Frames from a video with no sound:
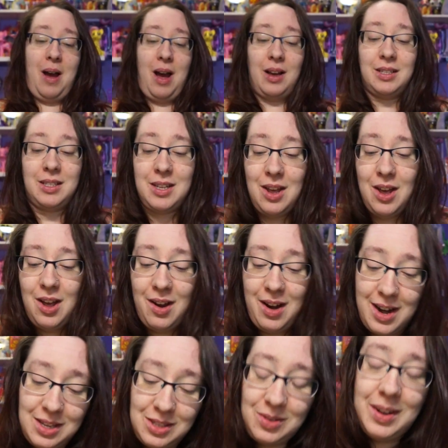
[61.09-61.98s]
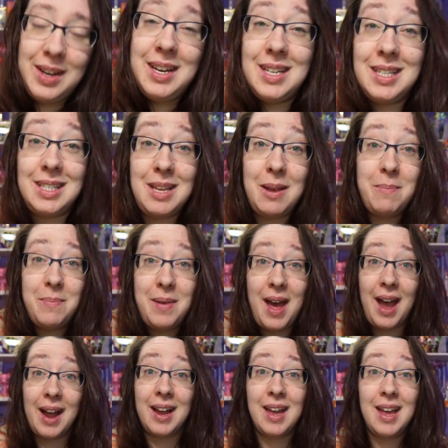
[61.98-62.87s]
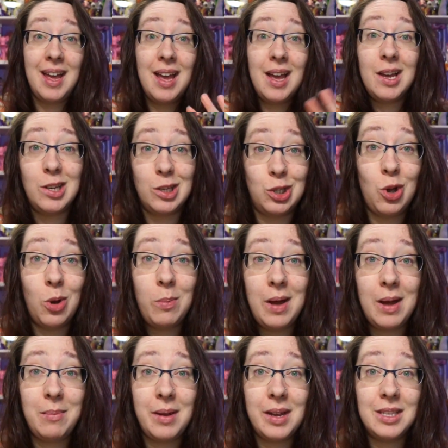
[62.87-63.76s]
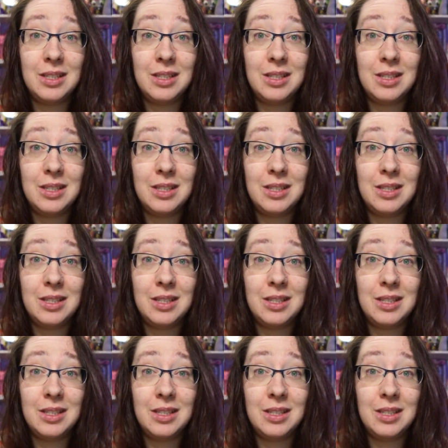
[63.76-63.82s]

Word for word: box. All right, so I gotta sit back. Don't mind my